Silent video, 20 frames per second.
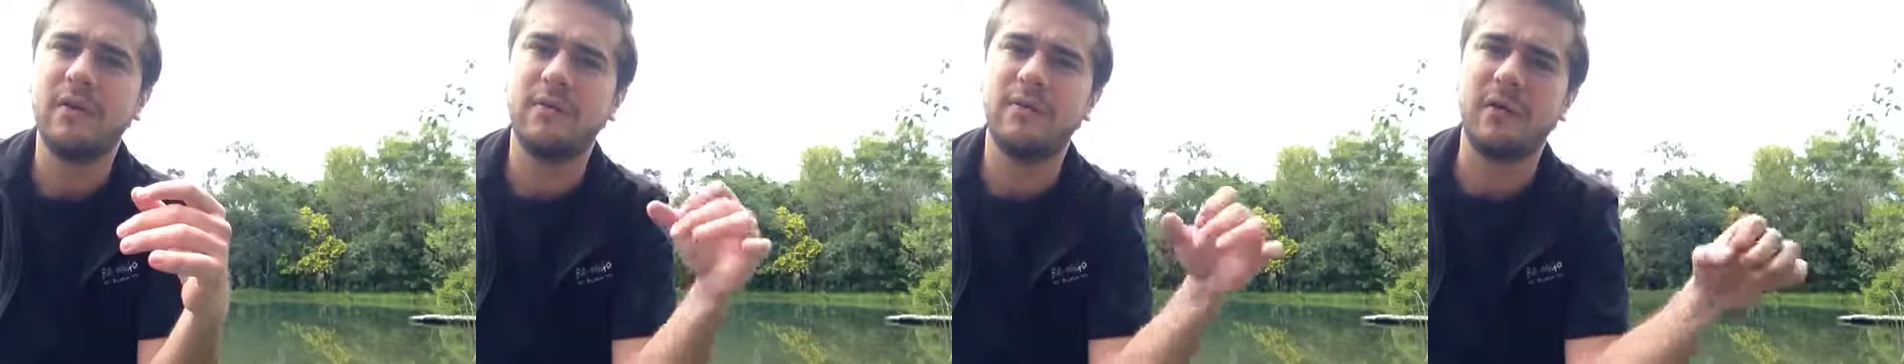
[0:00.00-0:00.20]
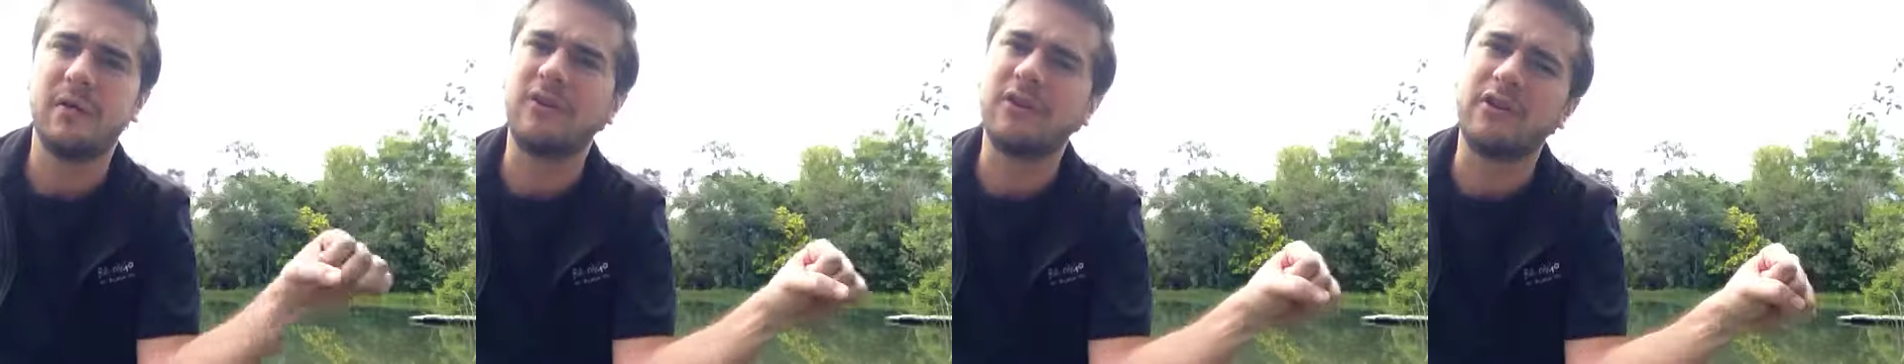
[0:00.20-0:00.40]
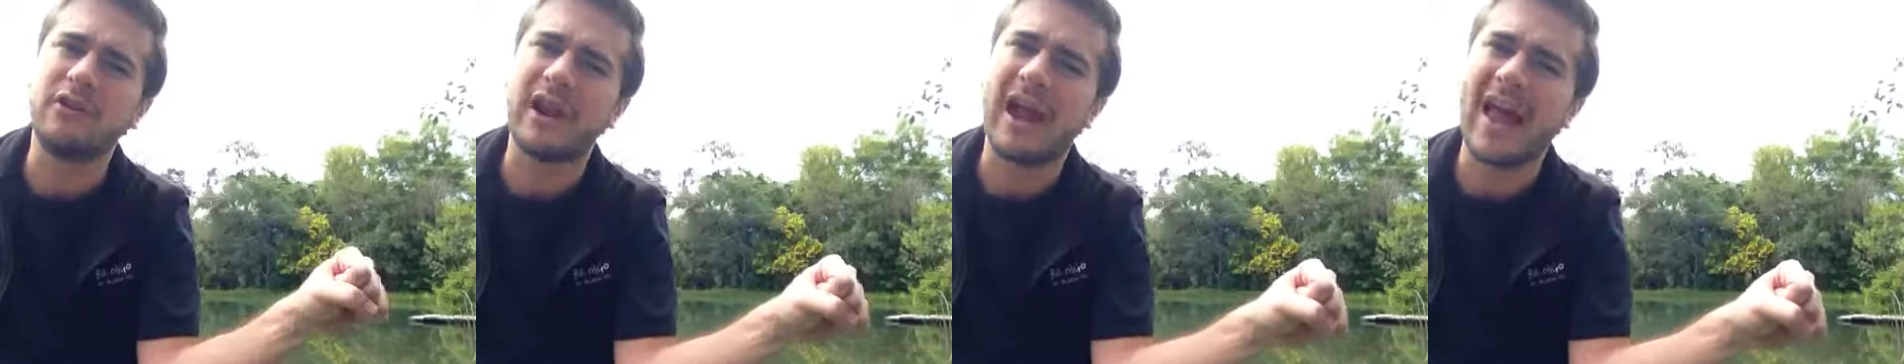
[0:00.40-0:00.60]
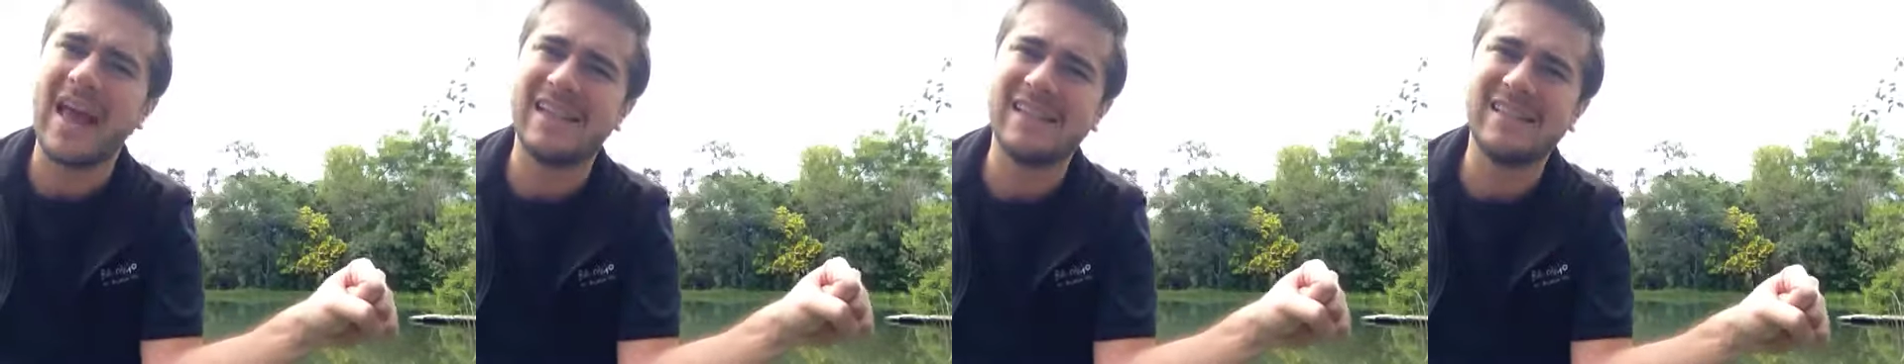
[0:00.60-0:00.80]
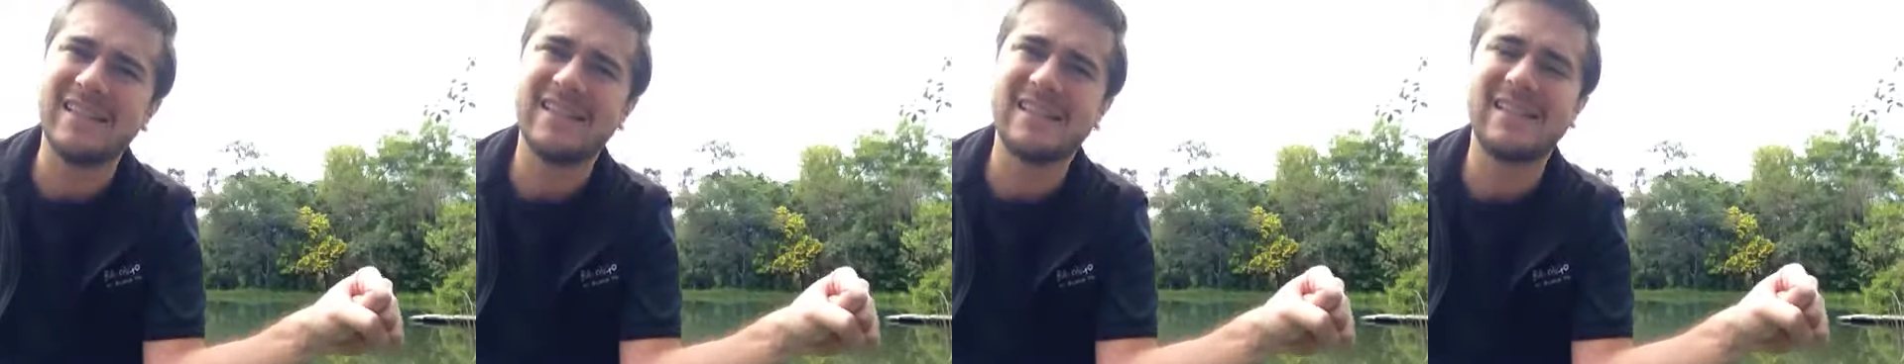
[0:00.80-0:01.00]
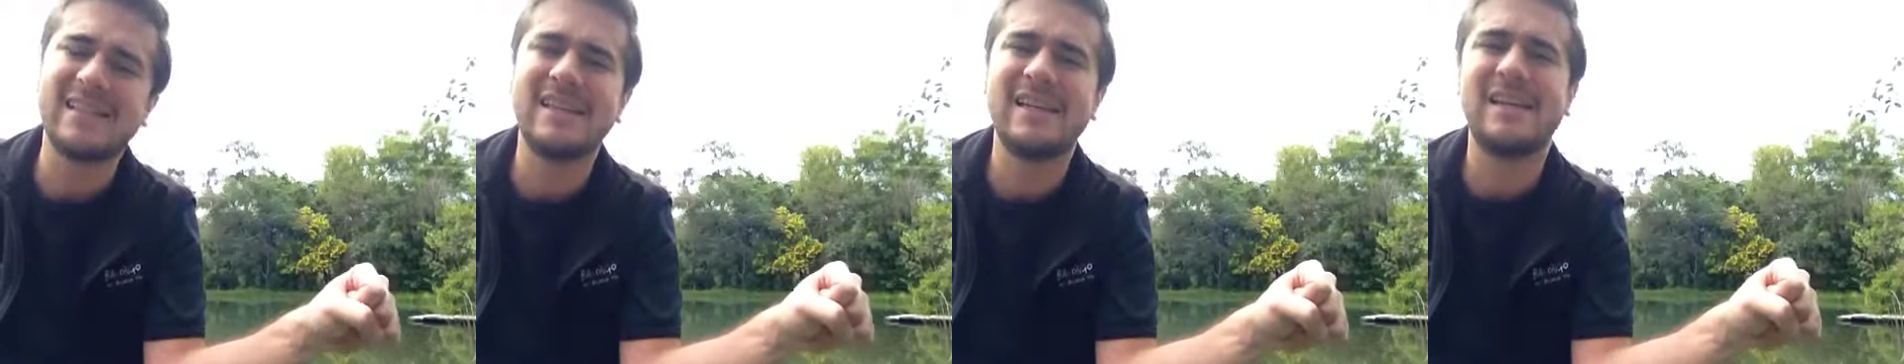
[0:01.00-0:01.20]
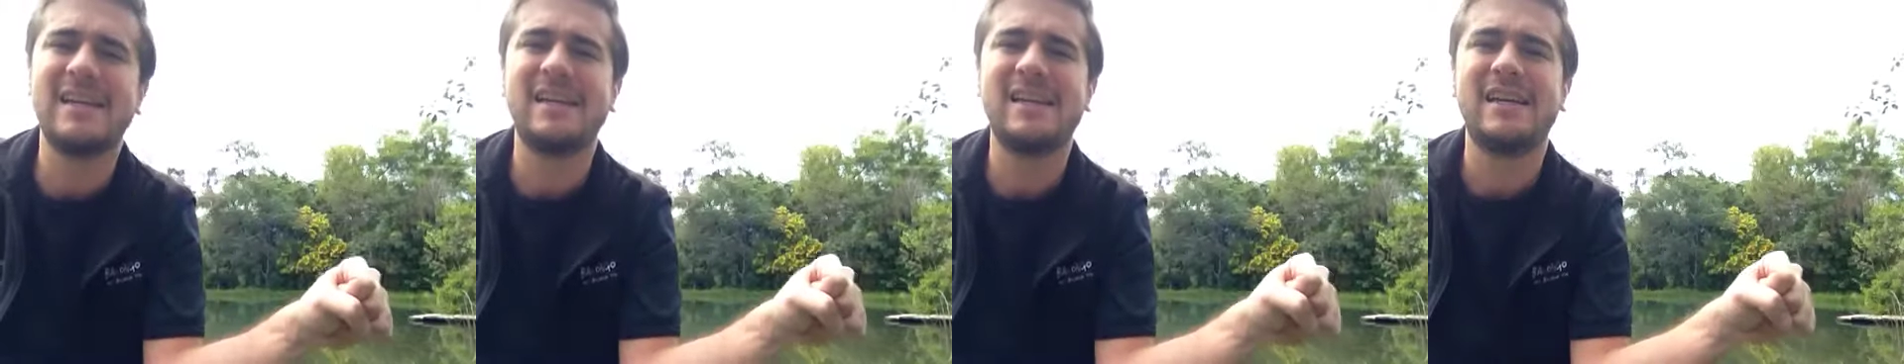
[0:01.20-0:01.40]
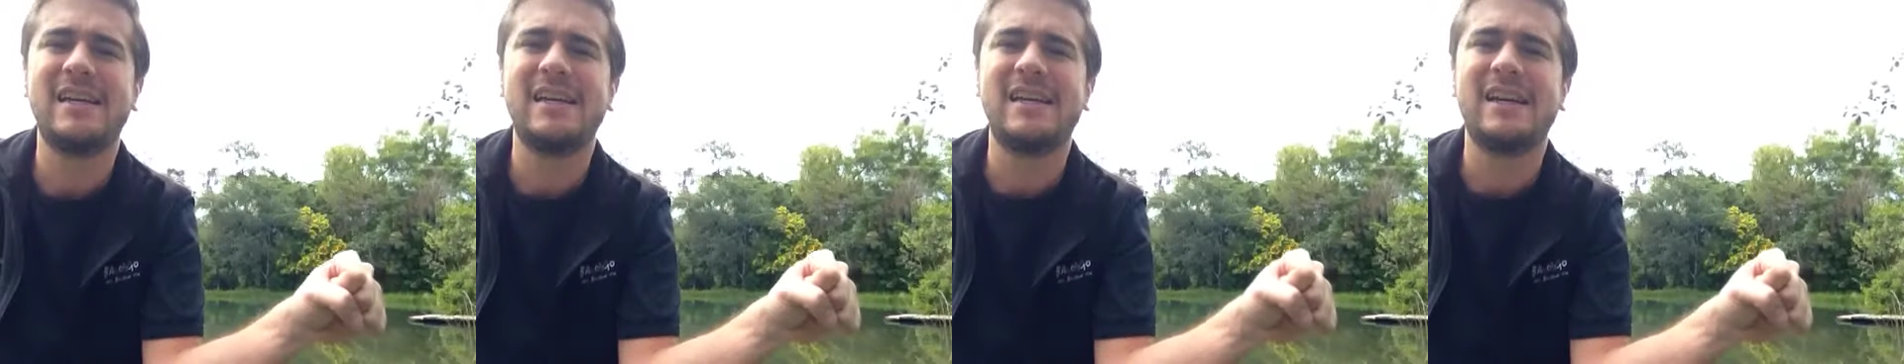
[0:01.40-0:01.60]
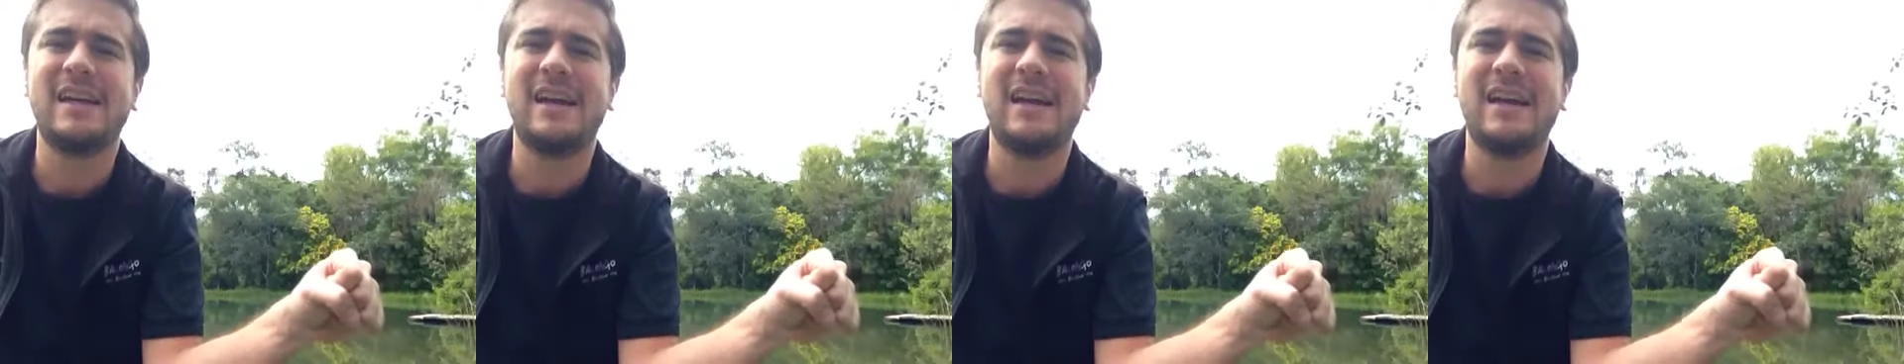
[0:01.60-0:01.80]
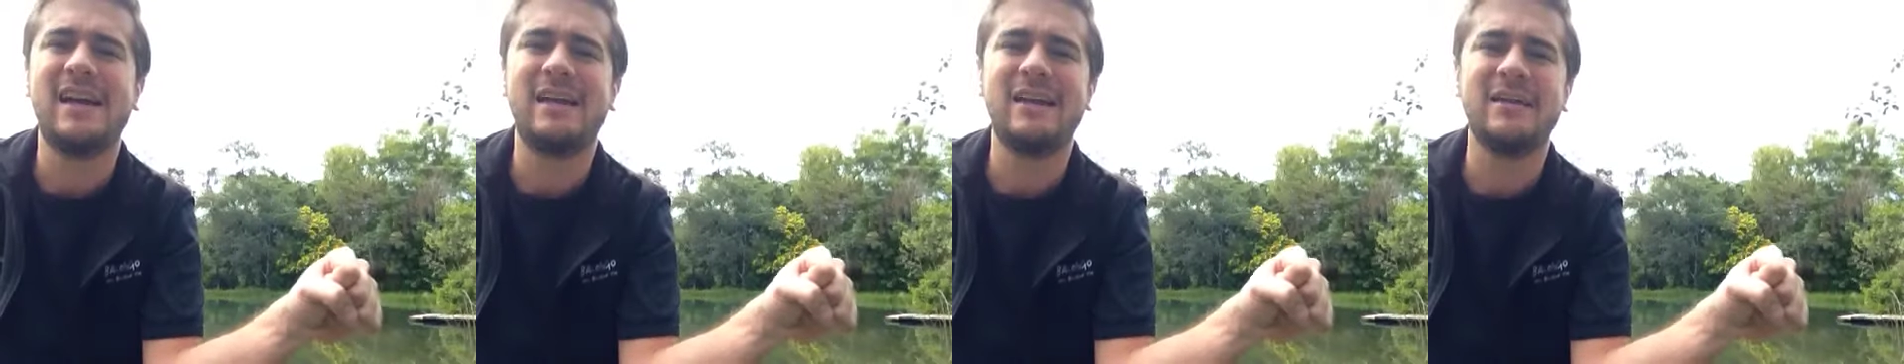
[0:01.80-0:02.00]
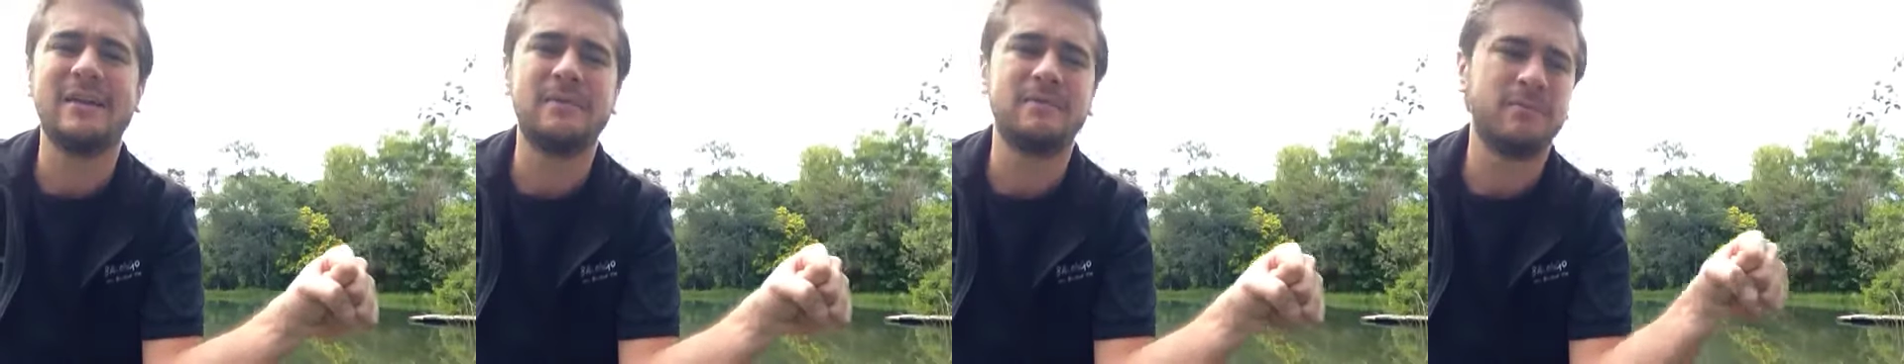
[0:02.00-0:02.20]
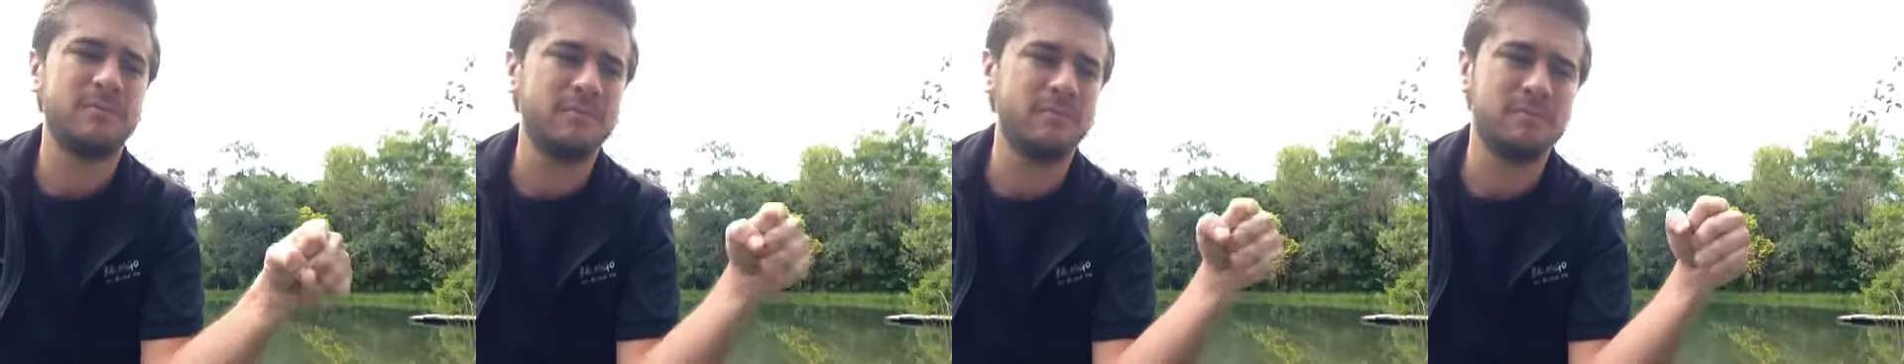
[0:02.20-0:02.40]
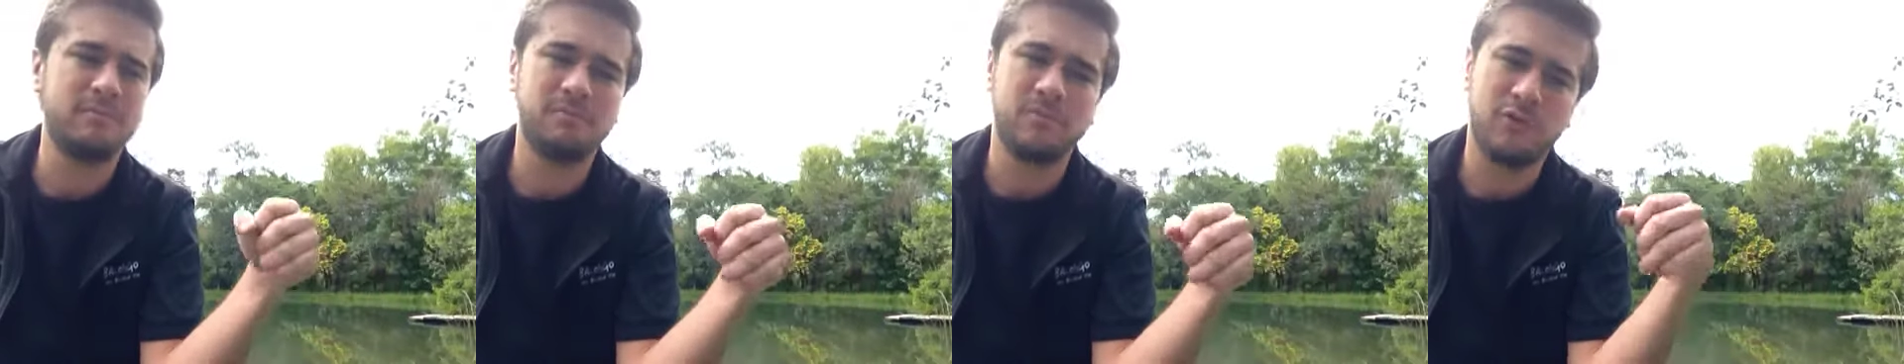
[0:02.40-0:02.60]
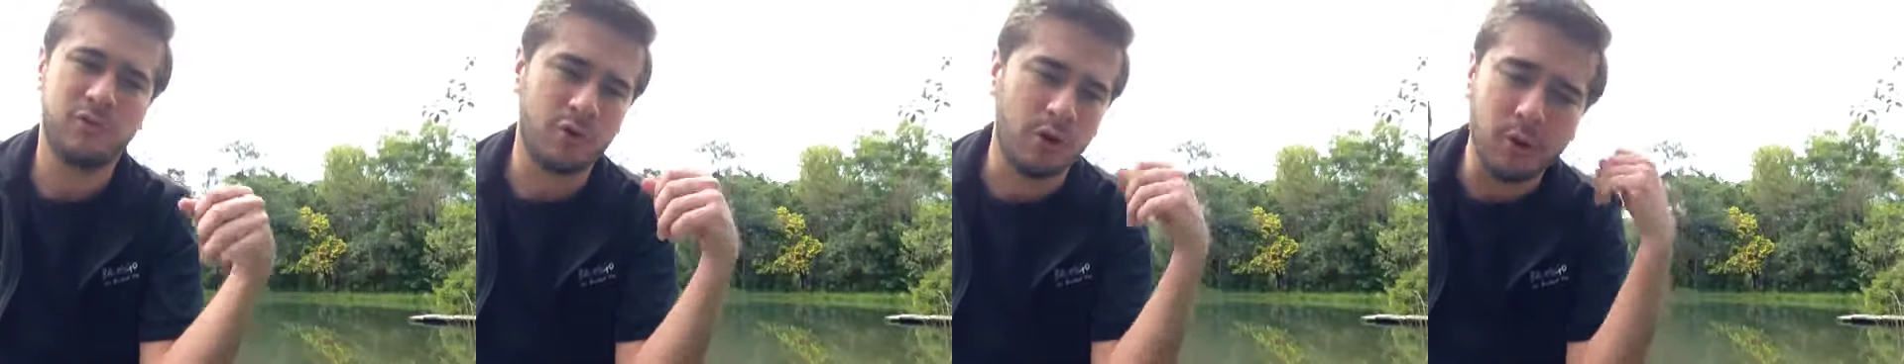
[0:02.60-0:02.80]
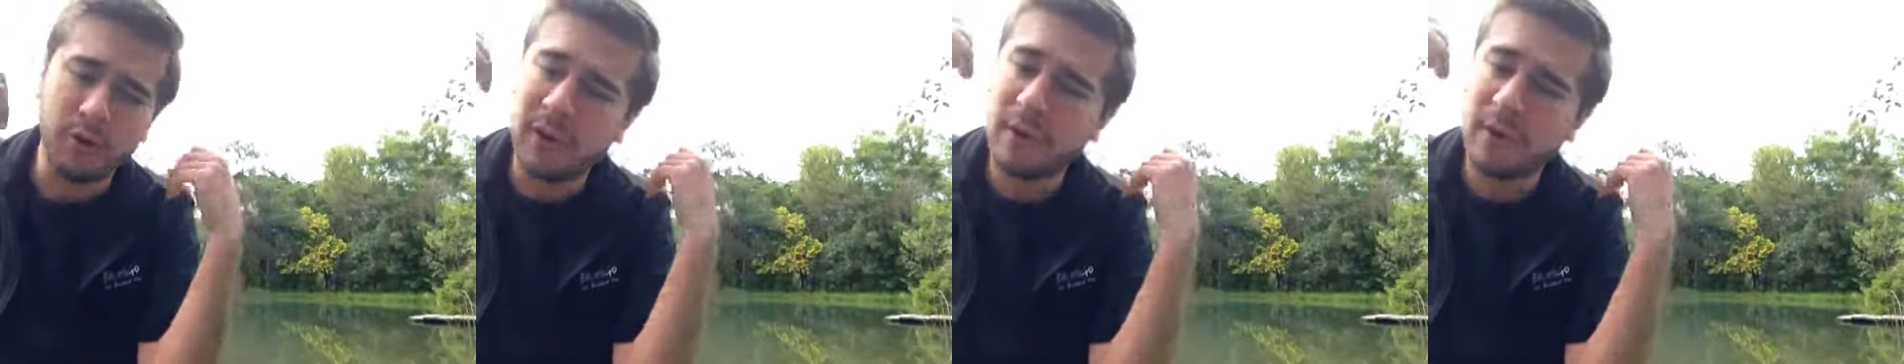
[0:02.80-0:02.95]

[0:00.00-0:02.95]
take their hands and throw